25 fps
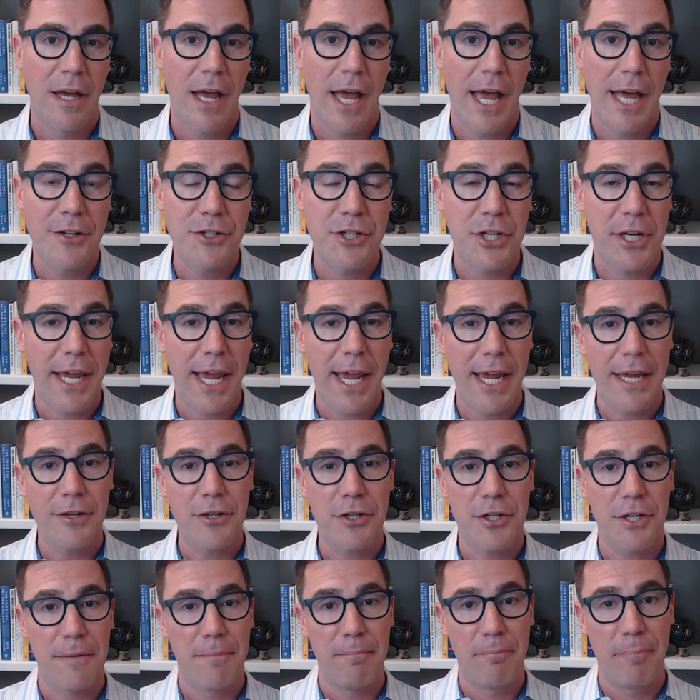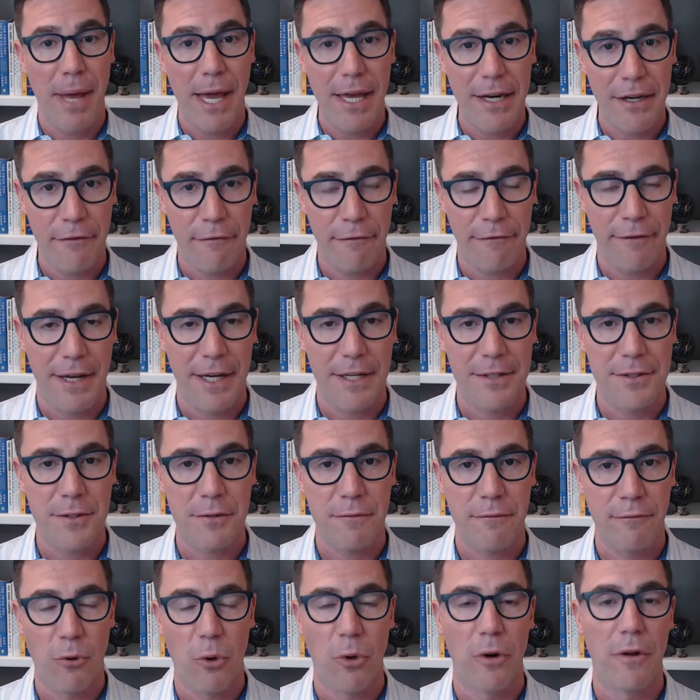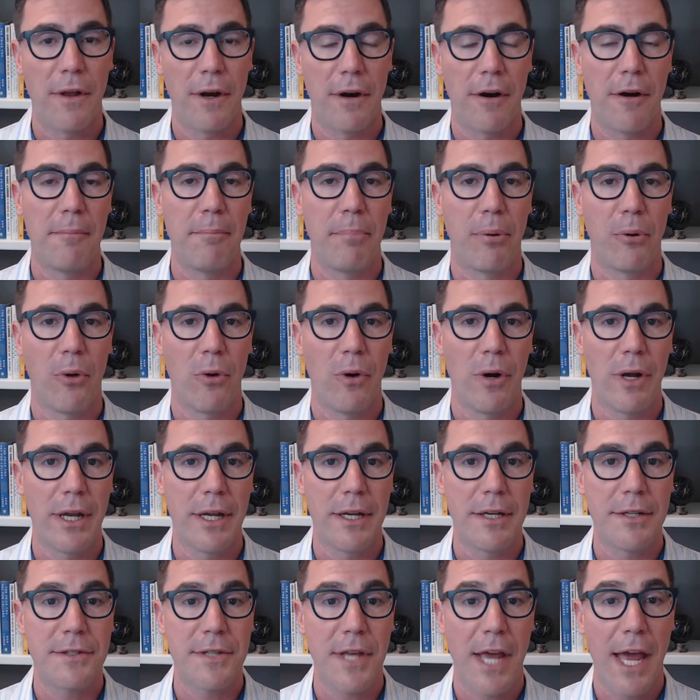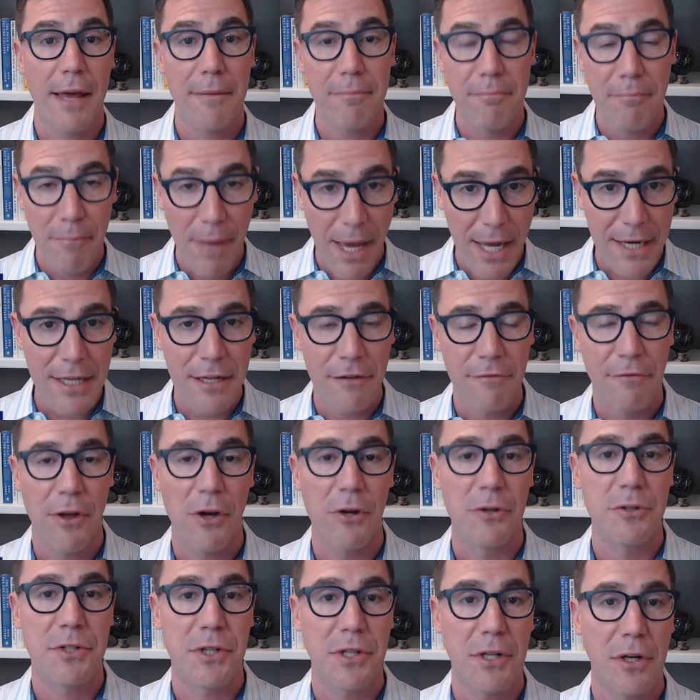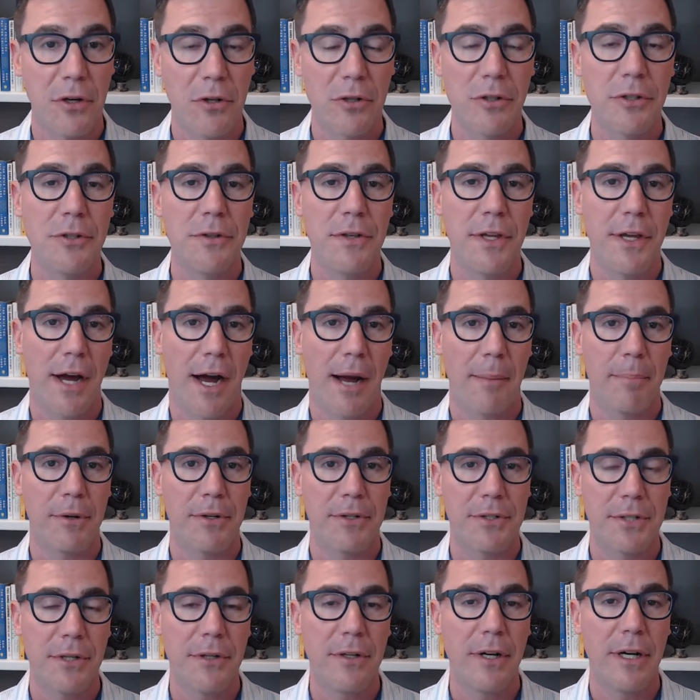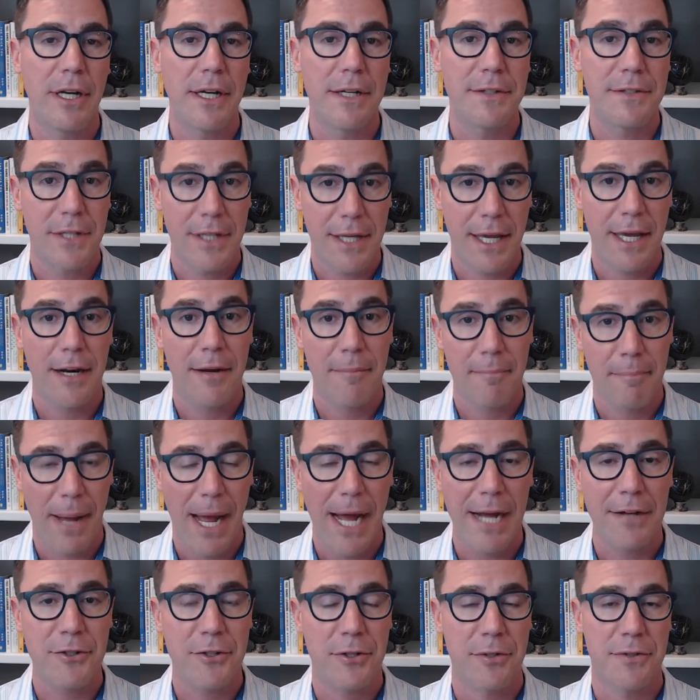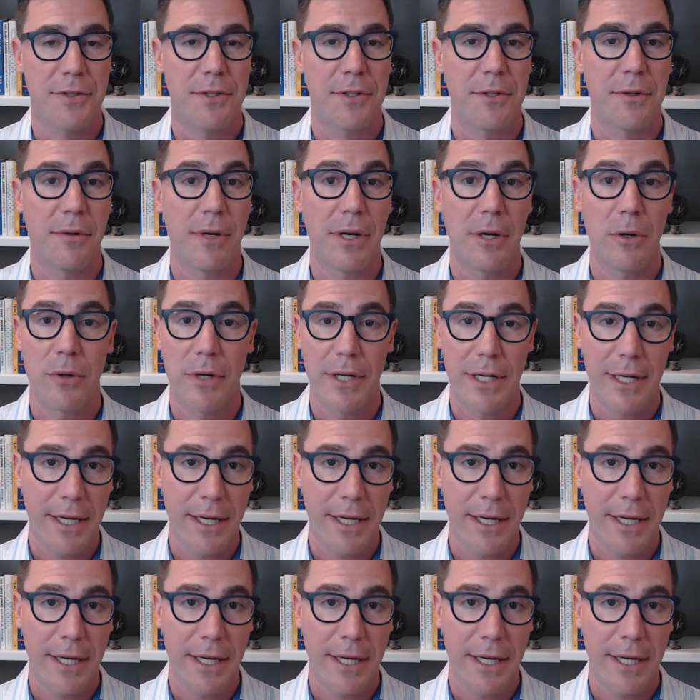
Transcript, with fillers: education benefits for their employees. And many of those include the opportunity to get a bachelor's degree or to